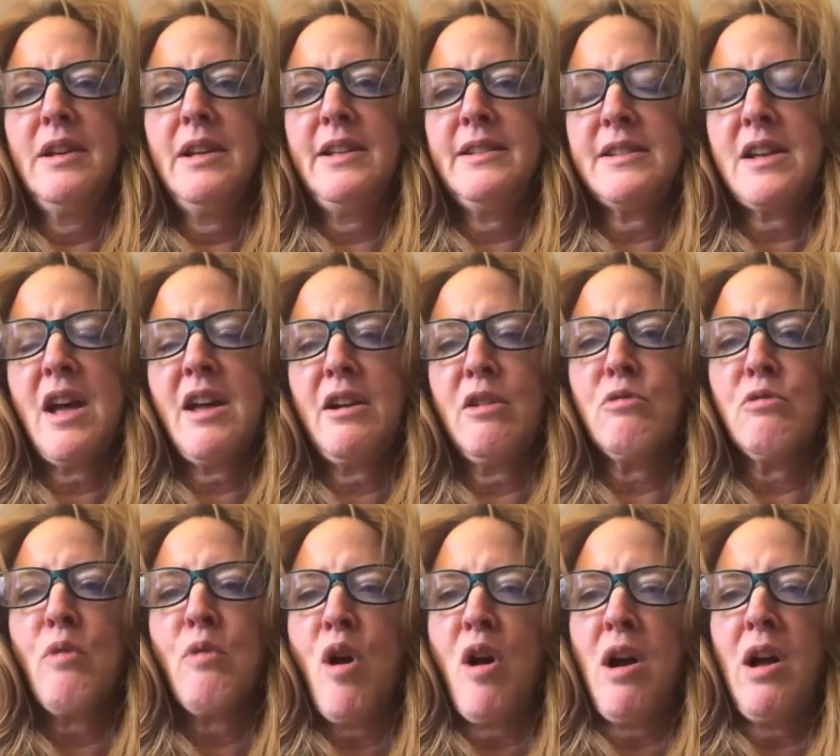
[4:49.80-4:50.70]
It's kind
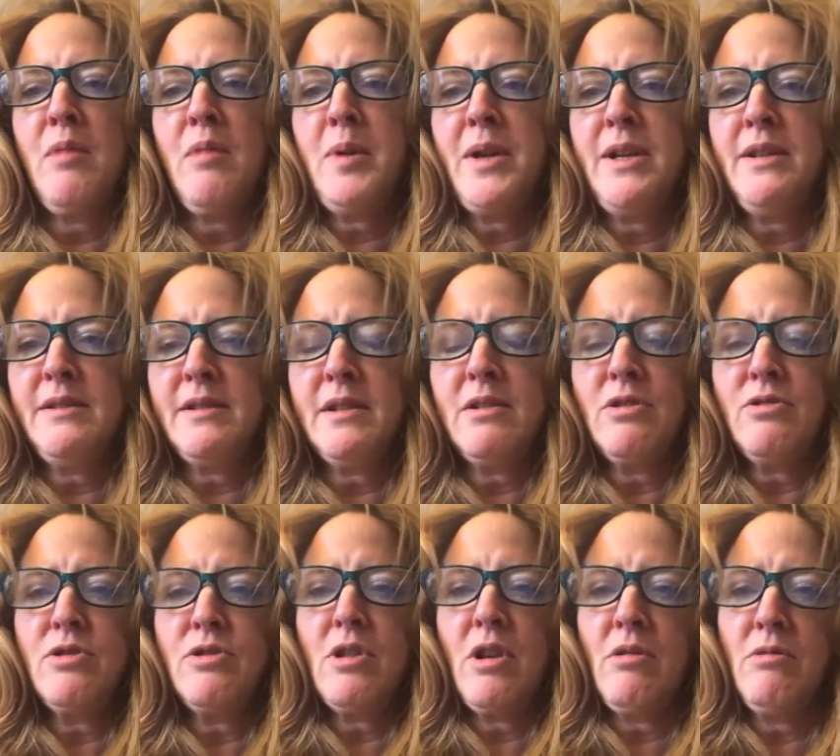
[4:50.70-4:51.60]
of raw, but it's a
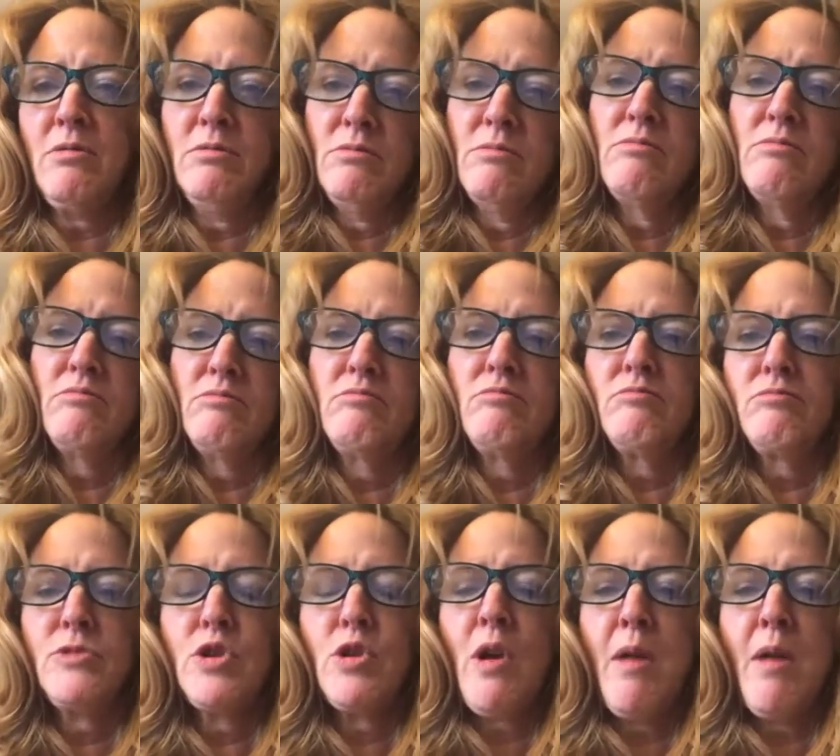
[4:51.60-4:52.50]
good show.
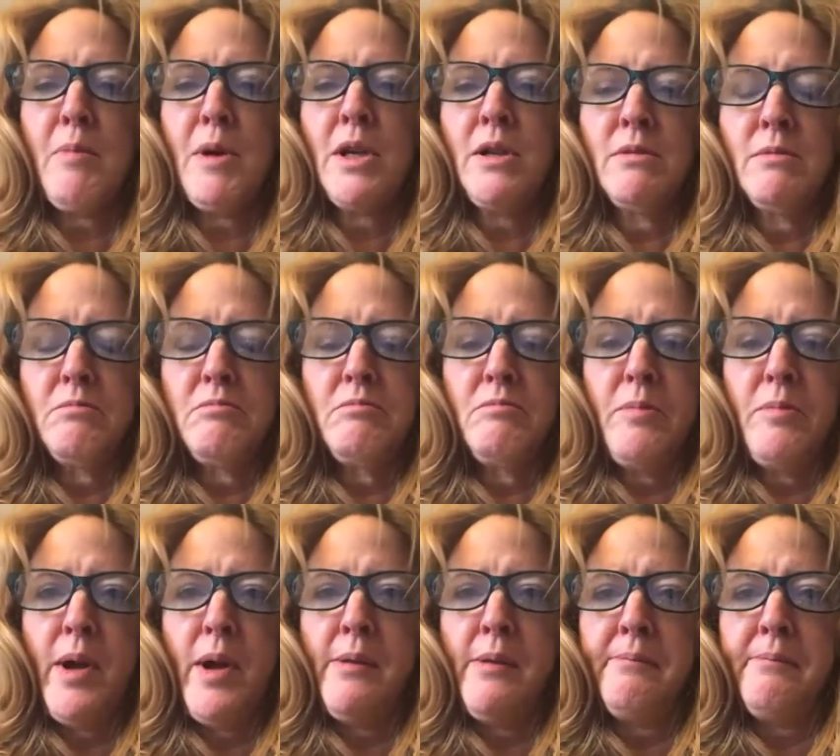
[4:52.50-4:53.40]
Drama.
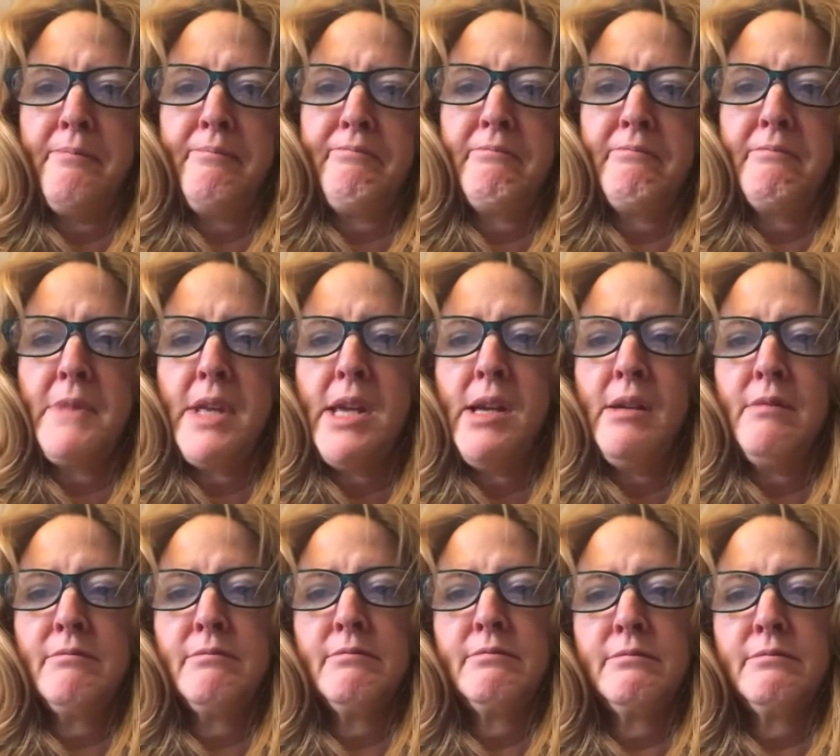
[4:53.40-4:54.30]
But yeah,
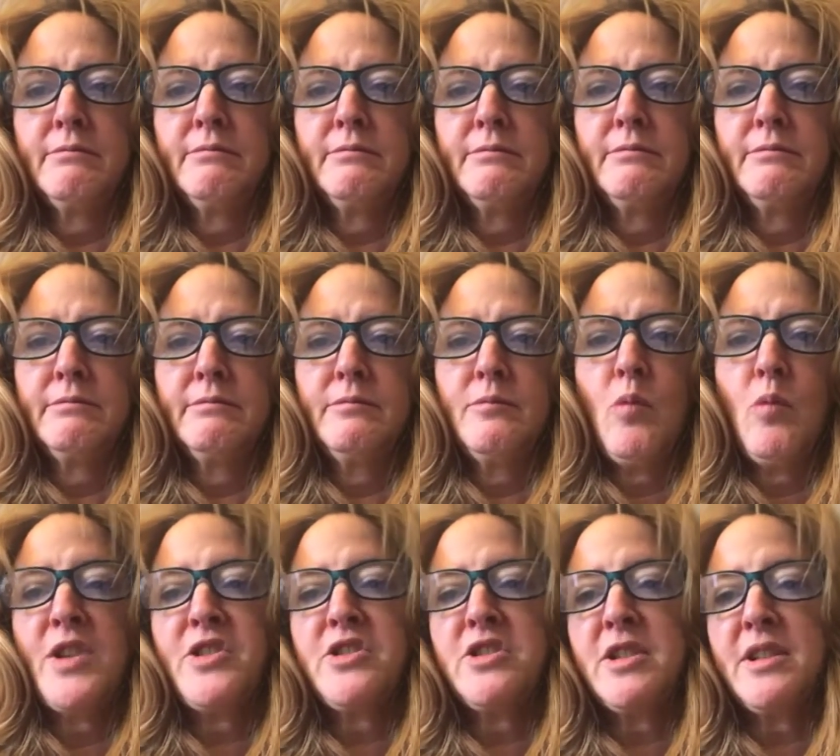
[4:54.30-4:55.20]

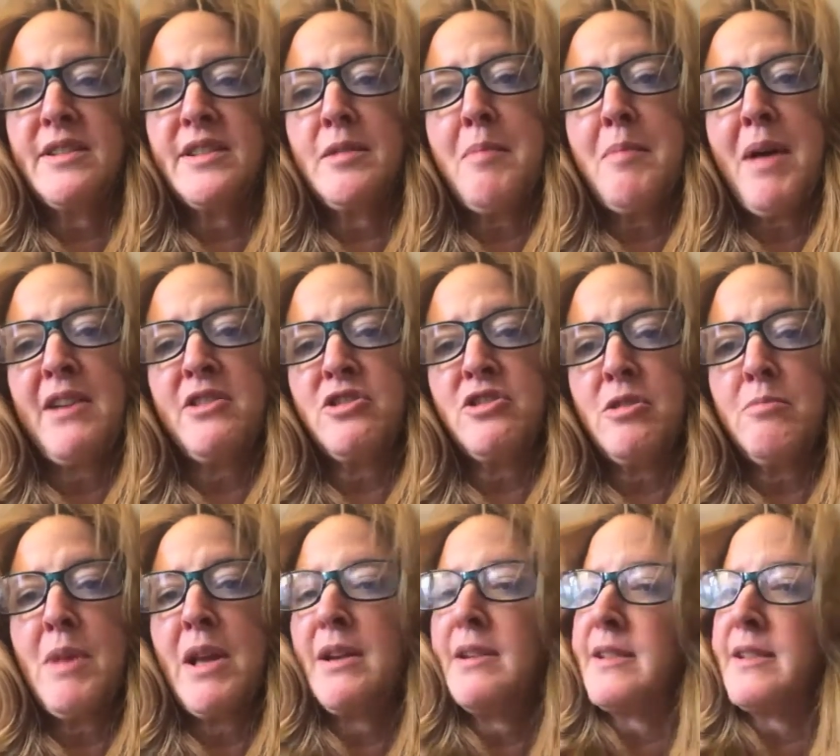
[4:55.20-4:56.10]
watched
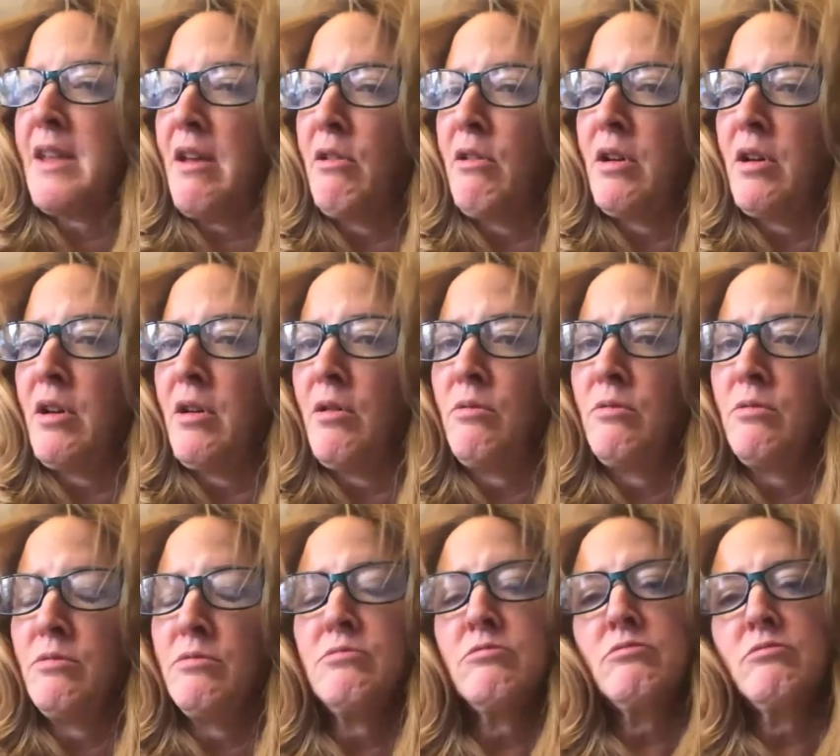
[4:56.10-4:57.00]
Sebastian Maniscalco.
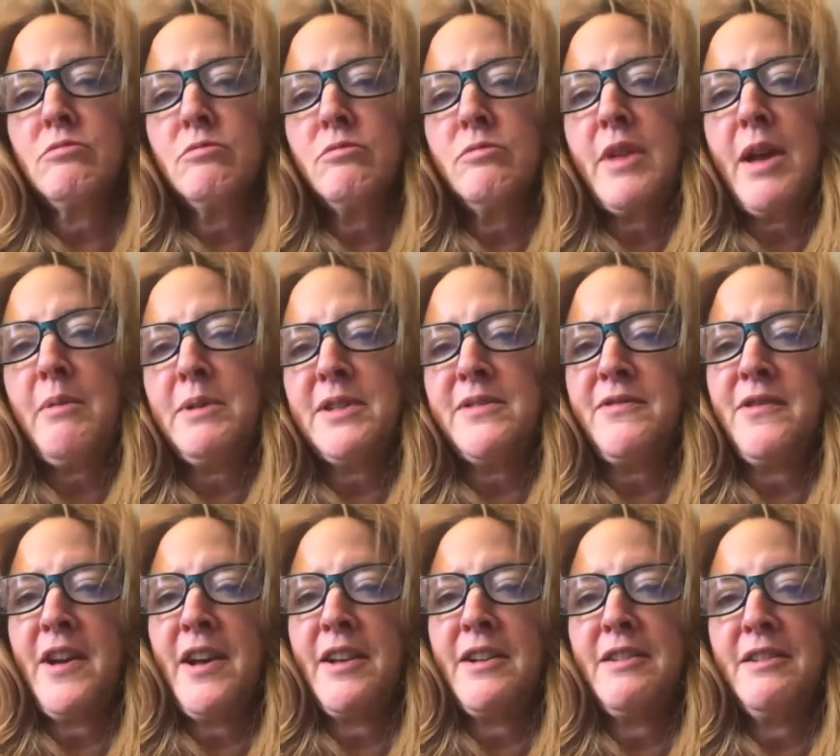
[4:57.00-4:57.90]
That was
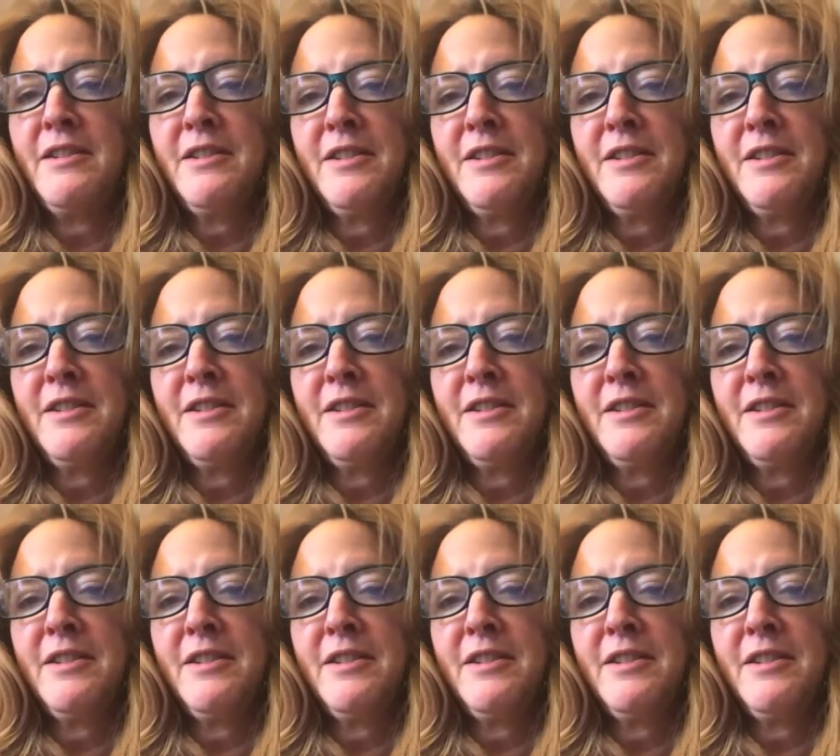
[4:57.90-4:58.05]
fun.